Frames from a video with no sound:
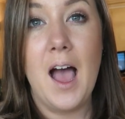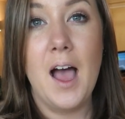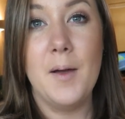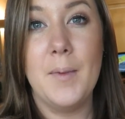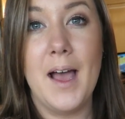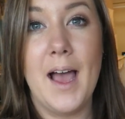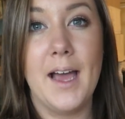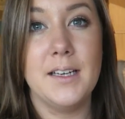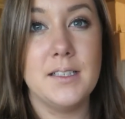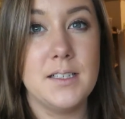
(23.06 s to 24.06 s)
Um,
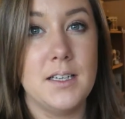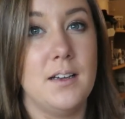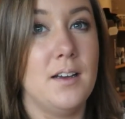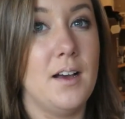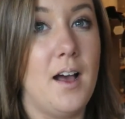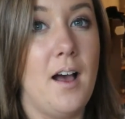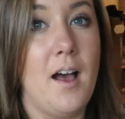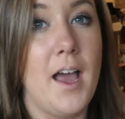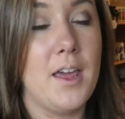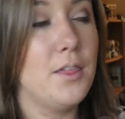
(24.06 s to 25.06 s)
and
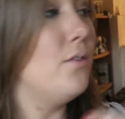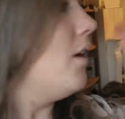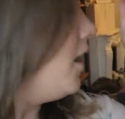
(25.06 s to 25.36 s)
I thought